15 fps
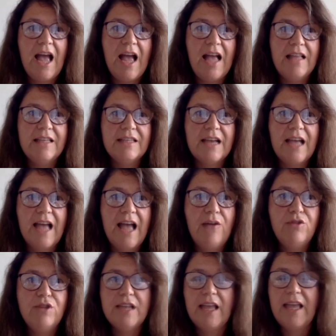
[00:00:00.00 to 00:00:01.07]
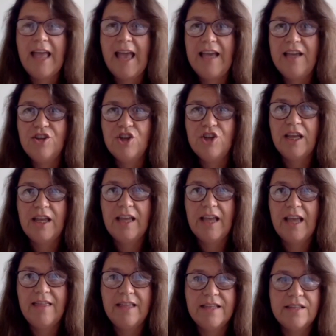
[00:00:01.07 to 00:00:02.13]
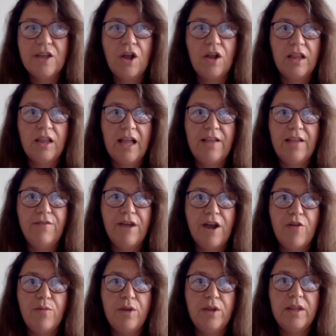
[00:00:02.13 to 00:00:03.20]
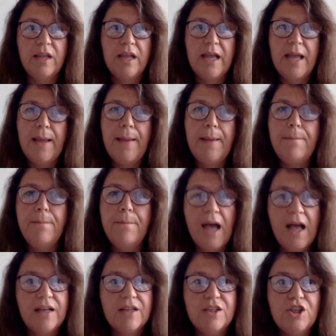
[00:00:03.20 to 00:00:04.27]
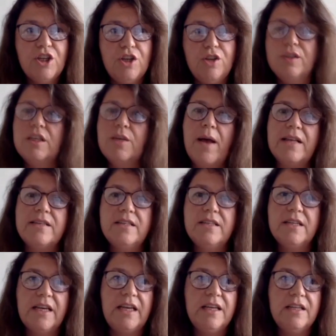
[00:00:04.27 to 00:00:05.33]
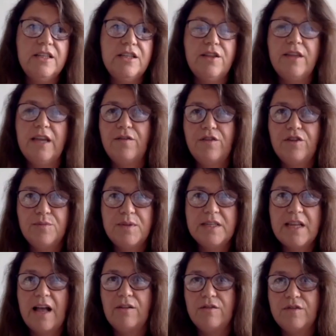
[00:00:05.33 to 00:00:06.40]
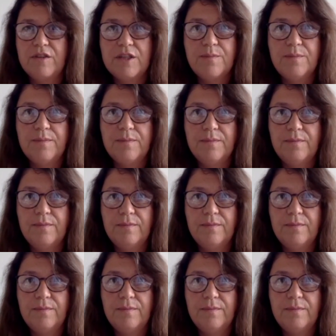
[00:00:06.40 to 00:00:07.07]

And how does engaging in this online environment impact students' capacity to think for themselves?